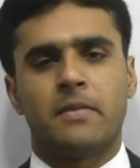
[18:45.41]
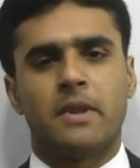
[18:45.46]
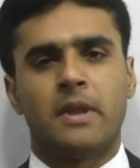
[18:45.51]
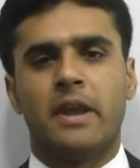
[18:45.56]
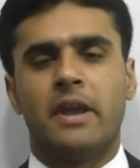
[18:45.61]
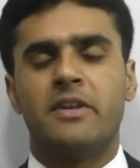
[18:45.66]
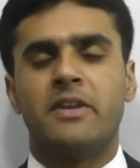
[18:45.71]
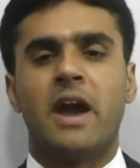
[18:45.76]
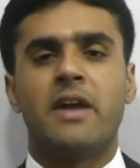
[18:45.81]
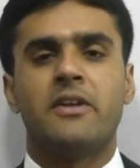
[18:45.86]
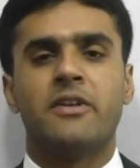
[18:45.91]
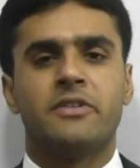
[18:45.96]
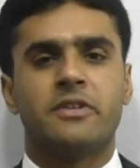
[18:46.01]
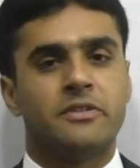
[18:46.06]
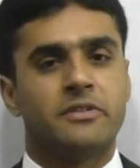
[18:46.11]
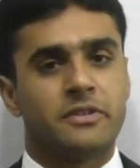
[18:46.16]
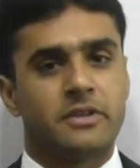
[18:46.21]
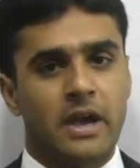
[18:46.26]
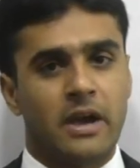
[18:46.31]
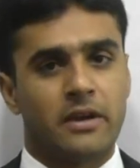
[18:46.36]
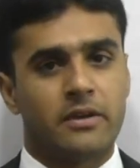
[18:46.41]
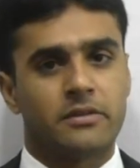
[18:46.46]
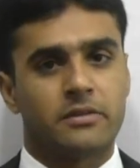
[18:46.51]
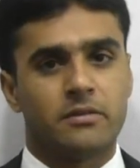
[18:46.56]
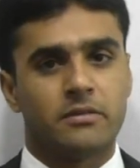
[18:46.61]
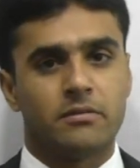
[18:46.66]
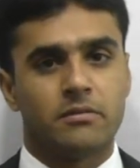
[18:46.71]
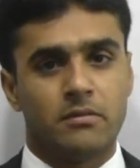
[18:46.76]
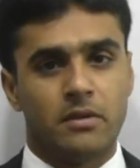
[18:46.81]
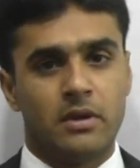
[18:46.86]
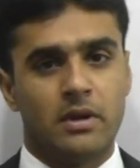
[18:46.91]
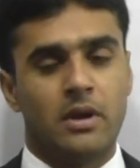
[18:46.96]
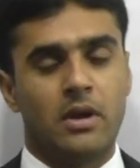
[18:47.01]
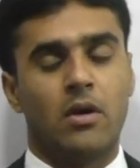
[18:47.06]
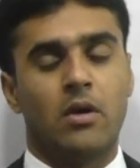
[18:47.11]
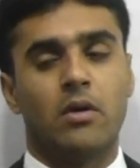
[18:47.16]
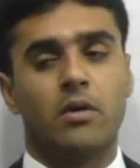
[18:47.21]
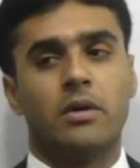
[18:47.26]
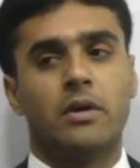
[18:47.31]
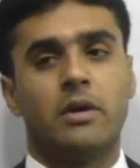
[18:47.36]
inheritance tax
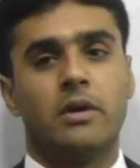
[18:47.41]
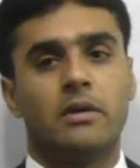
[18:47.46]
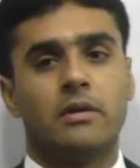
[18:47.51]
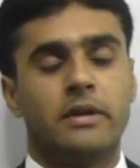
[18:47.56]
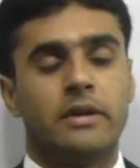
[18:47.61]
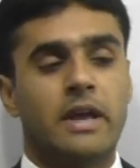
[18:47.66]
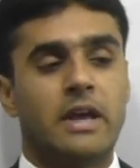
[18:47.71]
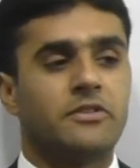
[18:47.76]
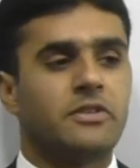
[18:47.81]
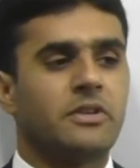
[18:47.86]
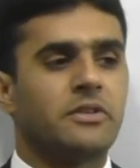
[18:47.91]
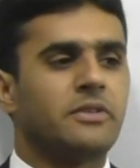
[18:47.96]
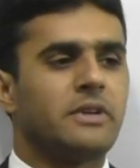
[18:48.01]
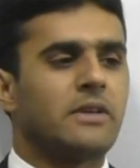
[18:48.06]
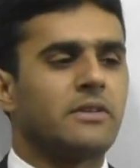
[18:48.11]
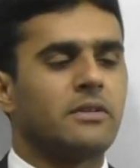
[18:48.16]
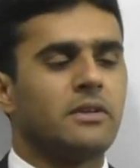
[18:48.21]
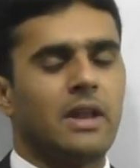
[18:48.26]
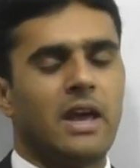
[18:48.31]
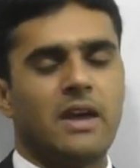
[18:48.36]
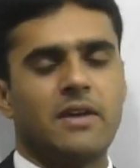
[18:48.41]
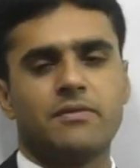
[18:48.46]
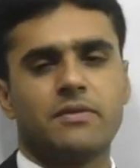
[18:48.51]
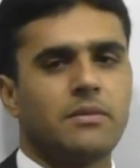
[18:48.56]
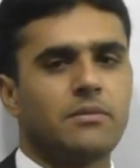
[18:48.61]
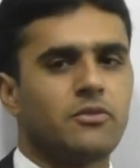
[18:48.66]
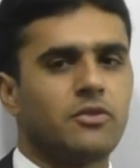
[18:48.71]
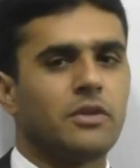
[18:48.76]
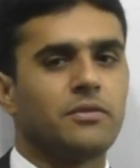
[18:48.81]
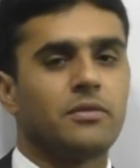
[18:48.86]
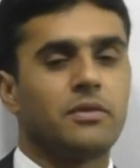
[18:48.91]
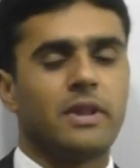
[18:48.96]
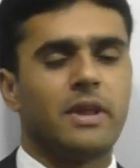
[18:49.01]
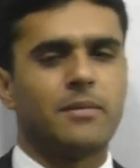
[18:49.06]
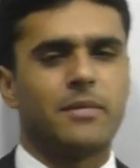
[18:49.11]
or inheritance tax lifetime transfer.